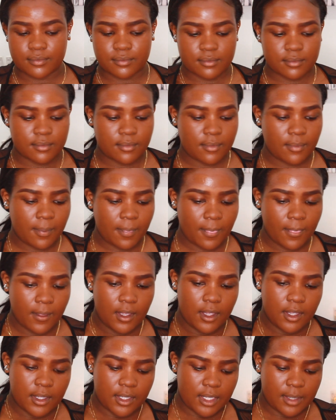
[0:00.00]

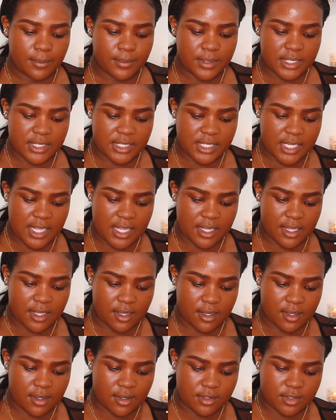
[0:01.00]
Okay, I'm gonna
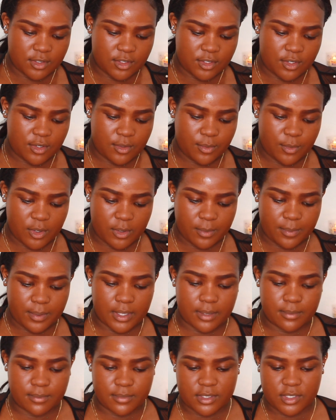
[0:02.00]
take 2 more
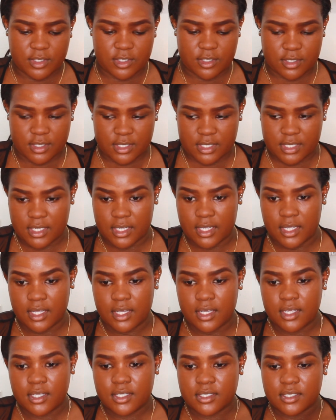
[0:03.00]
pumps just
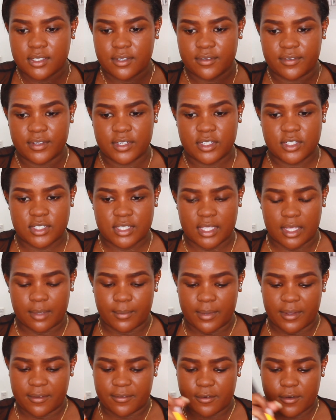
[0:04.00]
to finish like
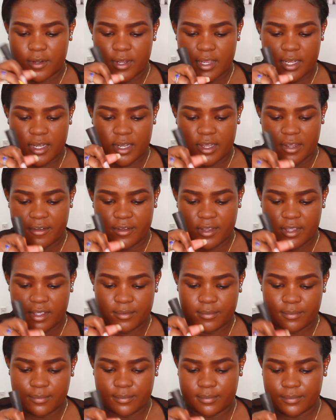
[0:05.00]
my forehead
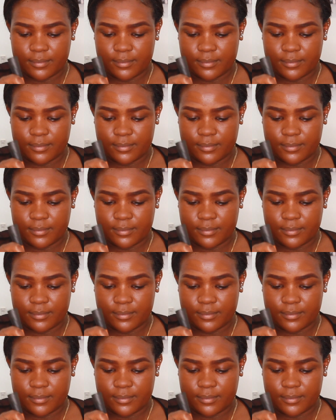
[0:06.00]
area.